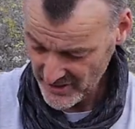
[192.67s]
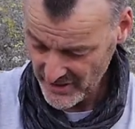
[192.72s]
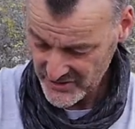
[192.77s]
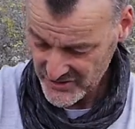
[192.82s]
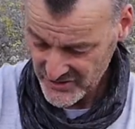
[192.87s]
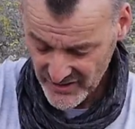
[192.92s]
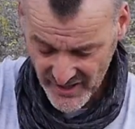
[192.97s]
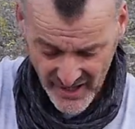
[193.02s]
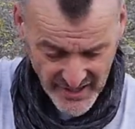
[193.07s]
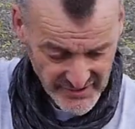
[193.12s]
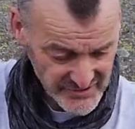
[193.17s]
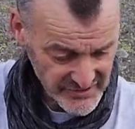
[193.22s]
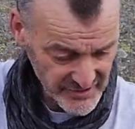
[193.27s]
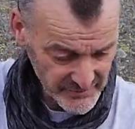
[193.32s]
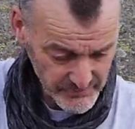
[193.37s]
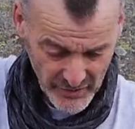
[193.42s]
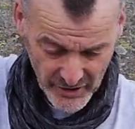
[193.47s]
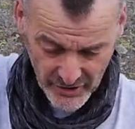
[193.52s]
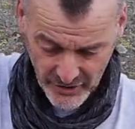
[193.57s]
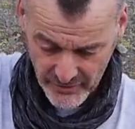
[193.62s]
So that's the
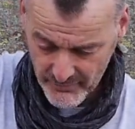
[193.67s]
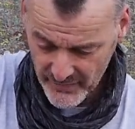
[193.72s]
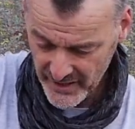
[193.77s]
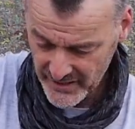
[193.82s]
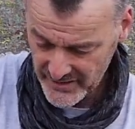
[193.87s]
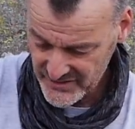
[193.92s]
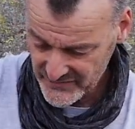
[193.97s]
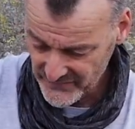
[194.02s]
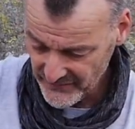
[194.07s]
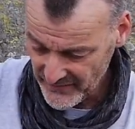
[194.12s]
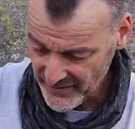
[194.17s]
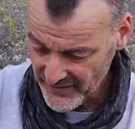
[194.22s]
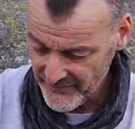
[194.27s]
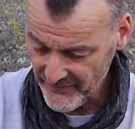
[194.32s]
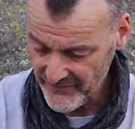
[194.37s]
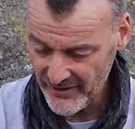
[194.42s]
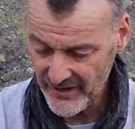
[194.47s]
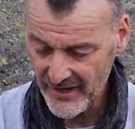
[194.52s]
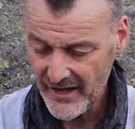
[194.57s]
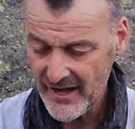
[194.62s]
Mera mitts,
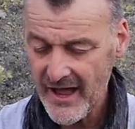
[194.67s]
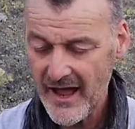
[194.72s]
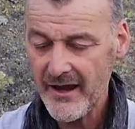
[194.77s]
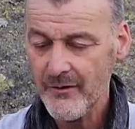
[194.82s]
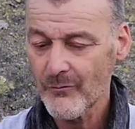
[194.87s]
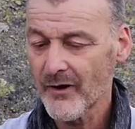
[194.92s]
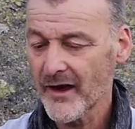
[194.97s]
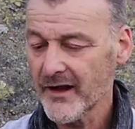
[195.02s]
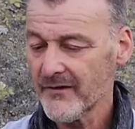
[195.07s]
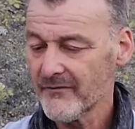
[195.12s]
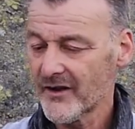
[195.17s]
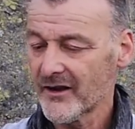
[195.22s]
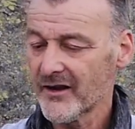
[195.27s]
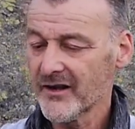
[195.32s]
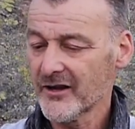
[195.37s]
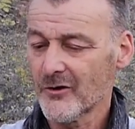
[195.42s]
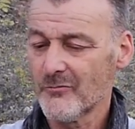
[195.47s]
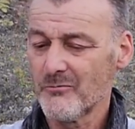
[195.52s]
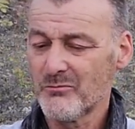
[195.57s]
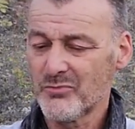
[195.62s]
very lightweight, very
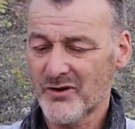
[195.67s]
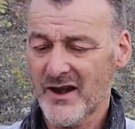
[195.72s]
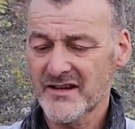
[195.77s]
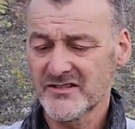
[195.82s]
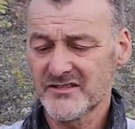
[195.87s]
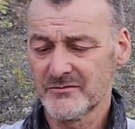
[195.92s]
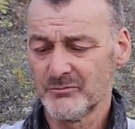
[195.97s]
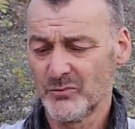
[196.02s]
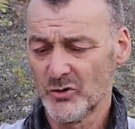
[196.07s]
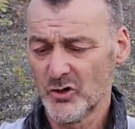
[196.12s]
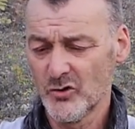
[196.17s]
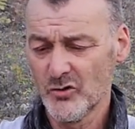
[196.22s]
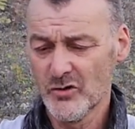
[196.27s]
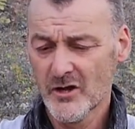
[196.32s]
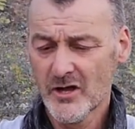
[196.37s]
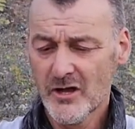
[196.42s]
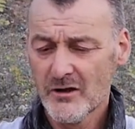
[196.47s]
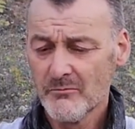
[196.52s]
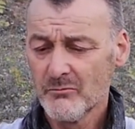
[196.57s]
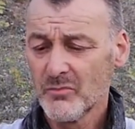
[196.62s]
compressible,
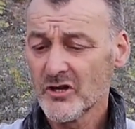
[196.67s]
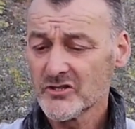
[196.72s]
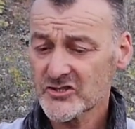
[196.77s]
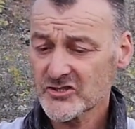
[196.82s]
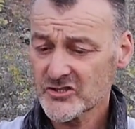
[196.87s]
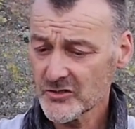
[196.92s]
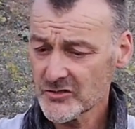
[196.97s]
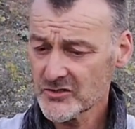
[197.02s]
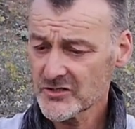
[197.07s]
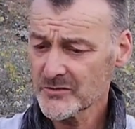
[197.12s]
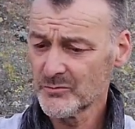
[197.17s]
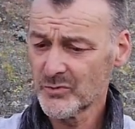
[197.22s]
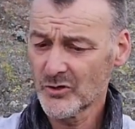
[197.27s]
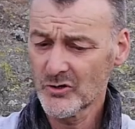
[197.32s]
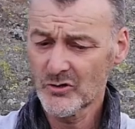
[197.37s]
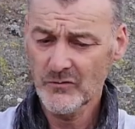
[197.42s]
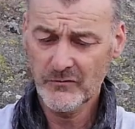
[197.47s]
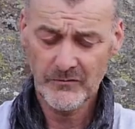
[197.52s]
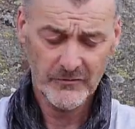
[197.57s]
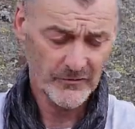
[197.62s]
but
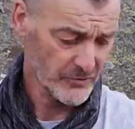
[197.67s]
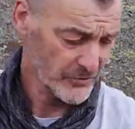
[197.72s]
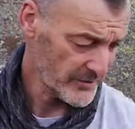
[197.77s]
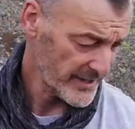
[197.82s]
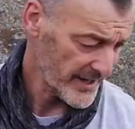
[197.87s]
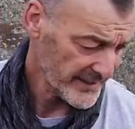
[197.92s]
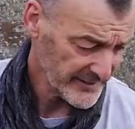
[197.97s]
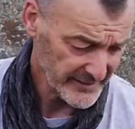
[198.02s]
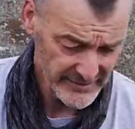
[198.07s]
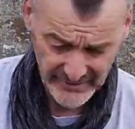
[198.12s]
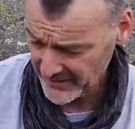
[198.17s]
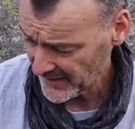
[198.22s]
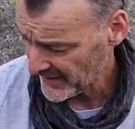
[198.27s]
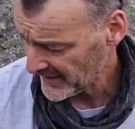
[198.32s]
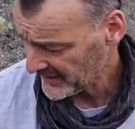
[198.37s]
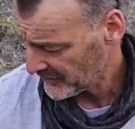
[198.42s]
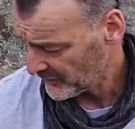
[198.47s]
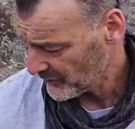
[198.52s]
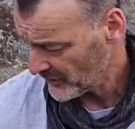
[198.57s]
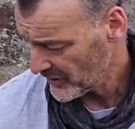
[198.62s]
suitable for
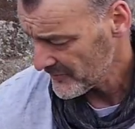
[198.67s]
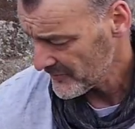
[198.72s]
Aconcagua.